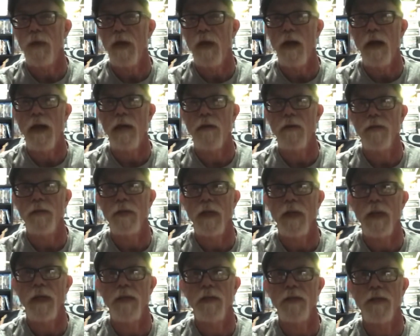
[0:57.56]
Eiger
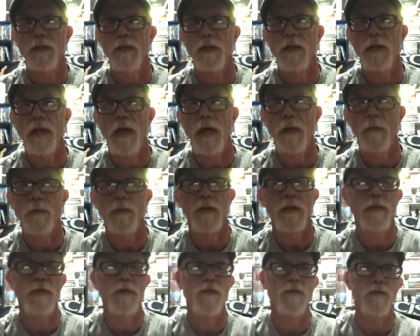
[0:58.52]
Sanction, High
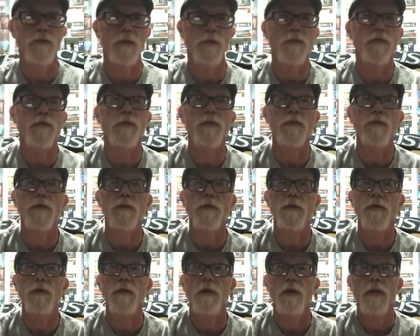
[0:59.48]
Plains
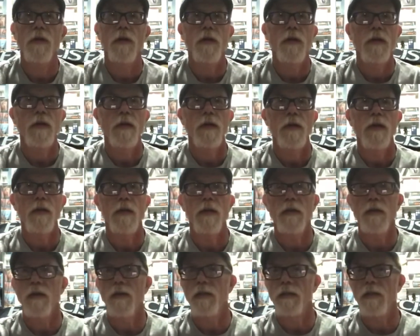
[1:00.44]
Drifter,
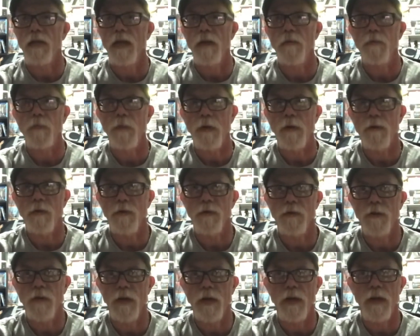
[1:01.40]
Escape from
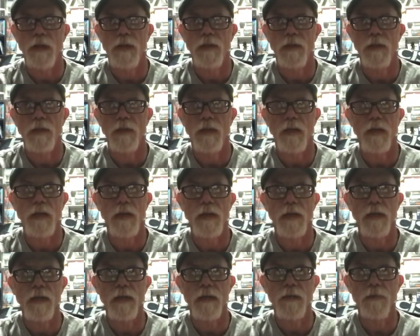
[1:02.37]
Alcatraz. In the
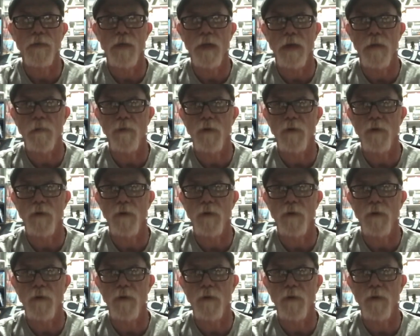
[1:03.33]
'80s, we had